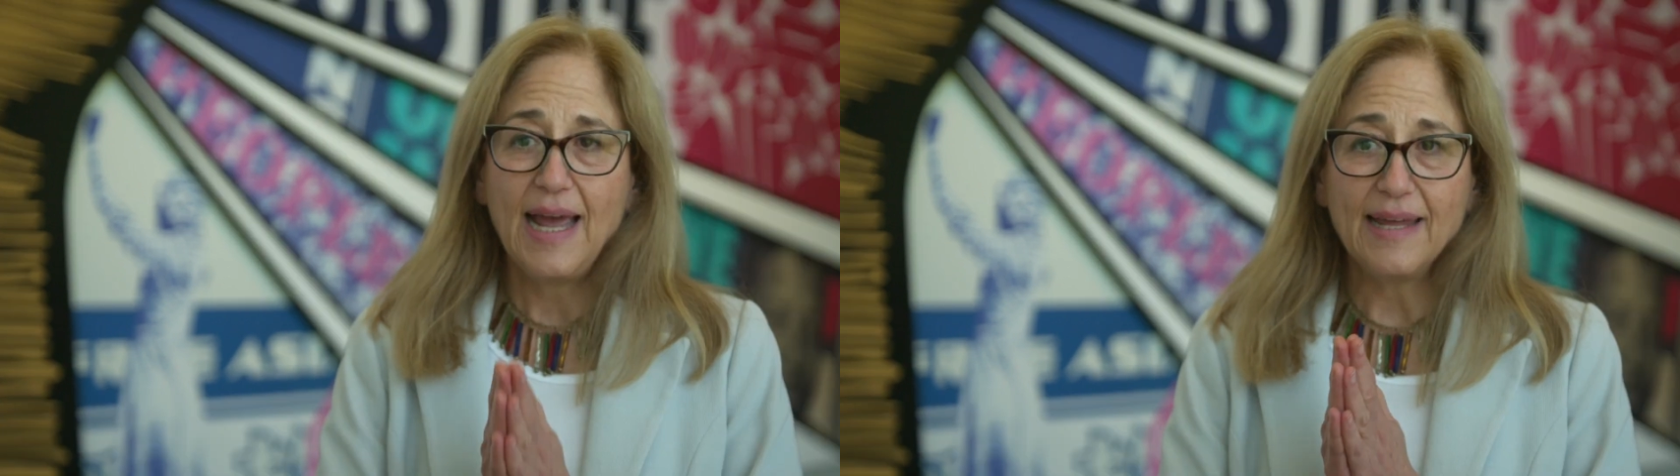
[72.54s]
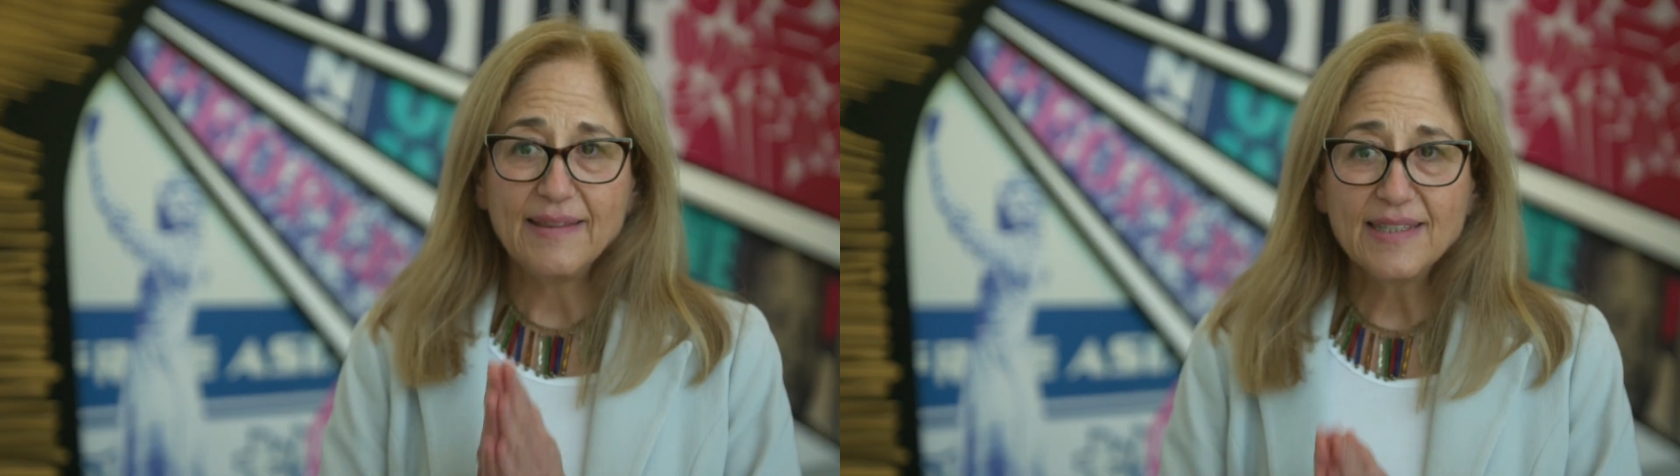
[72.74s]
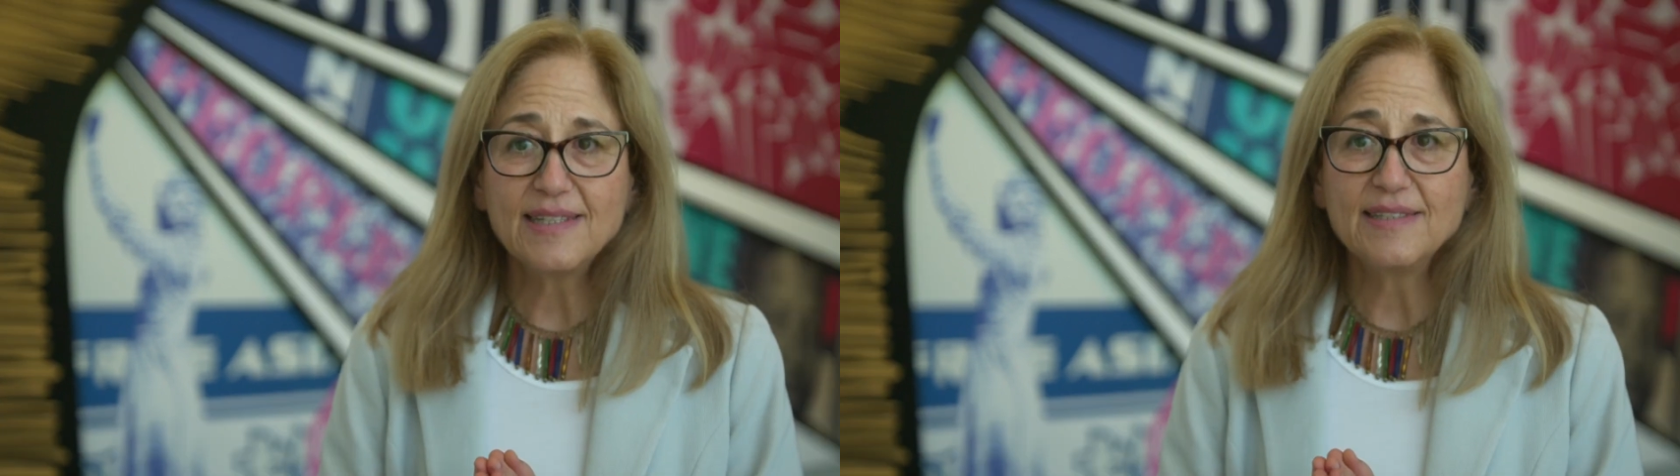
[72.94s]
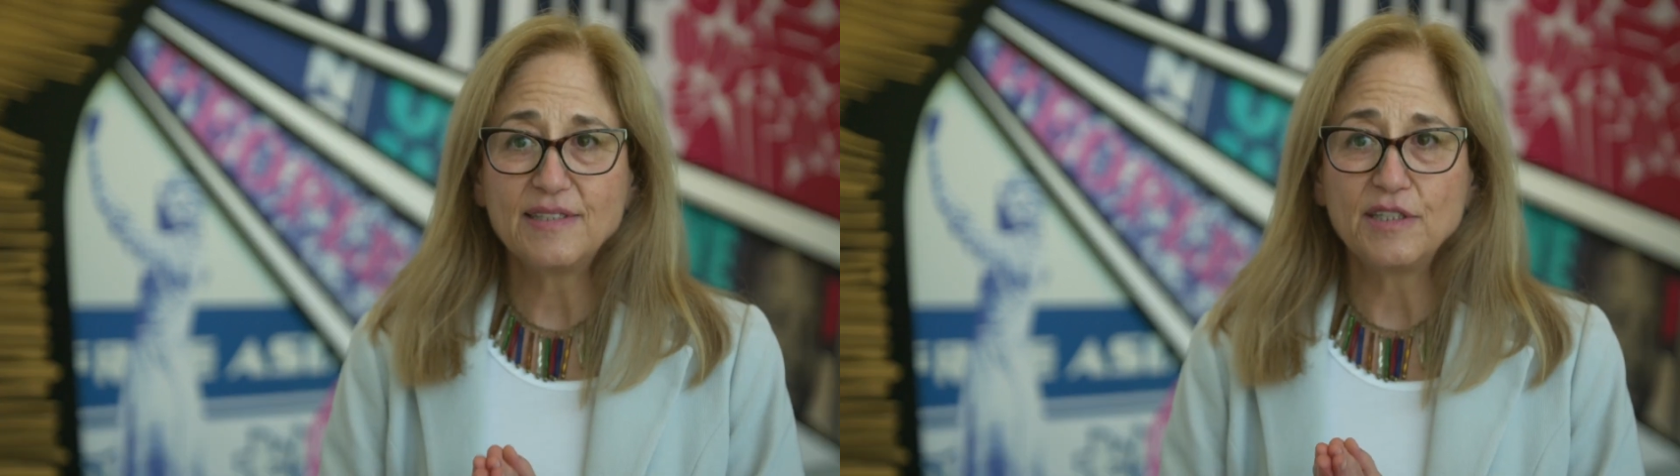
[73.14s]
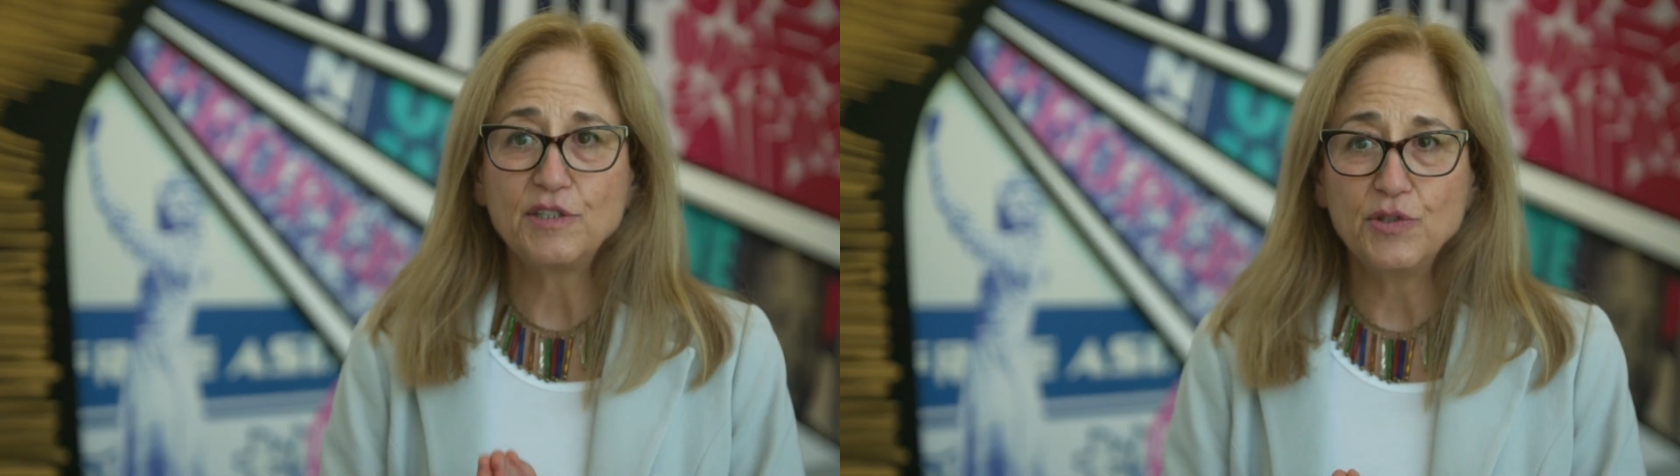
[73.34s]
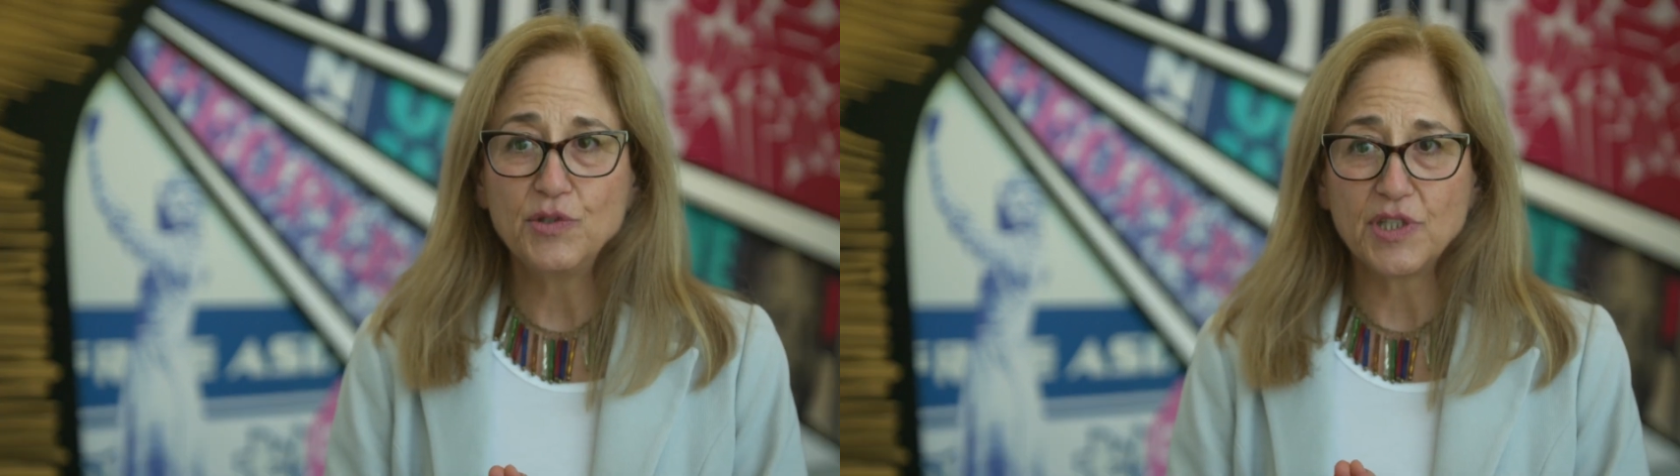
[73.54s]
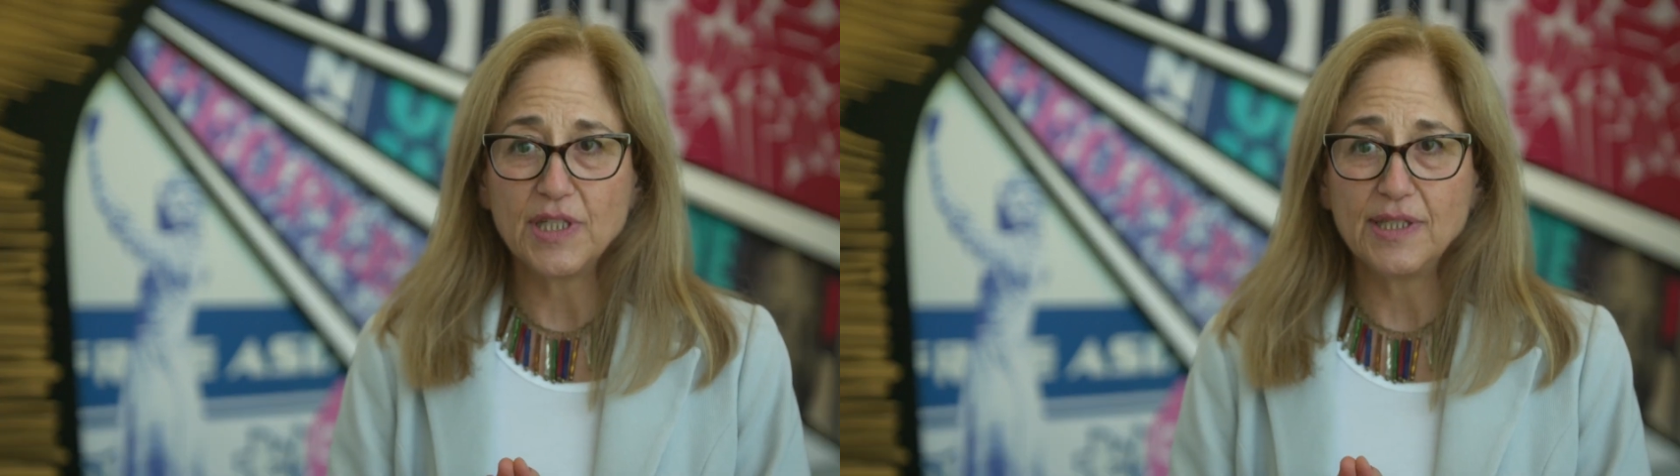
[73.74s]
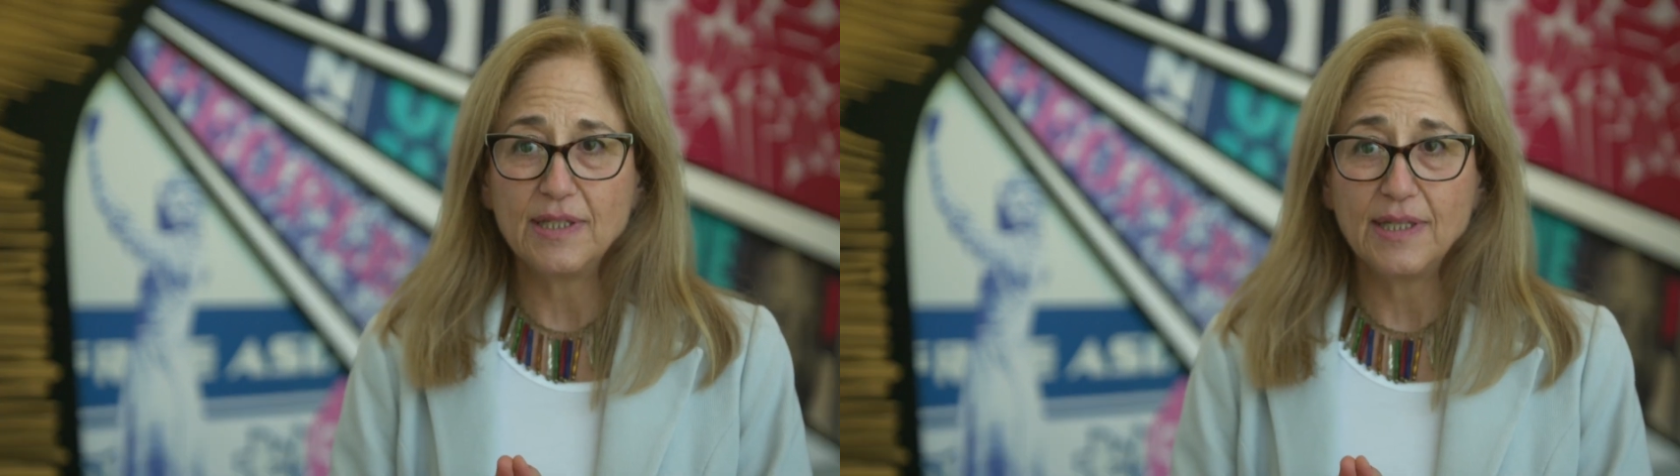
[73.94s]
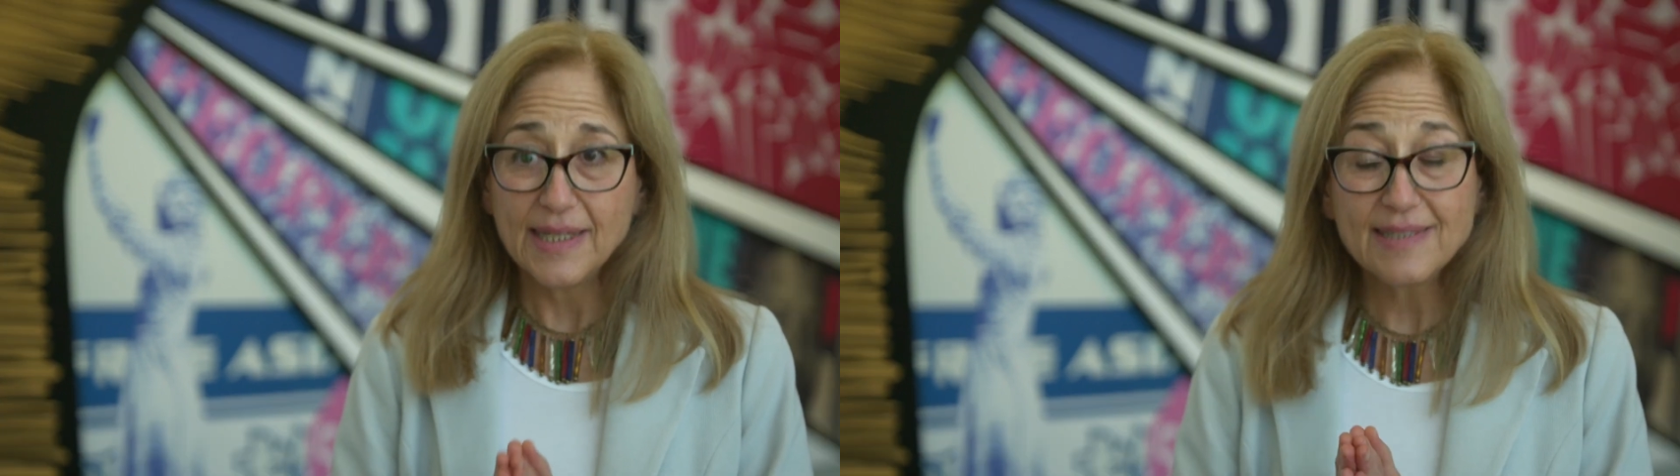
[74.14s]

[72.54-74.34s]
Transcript: and this institution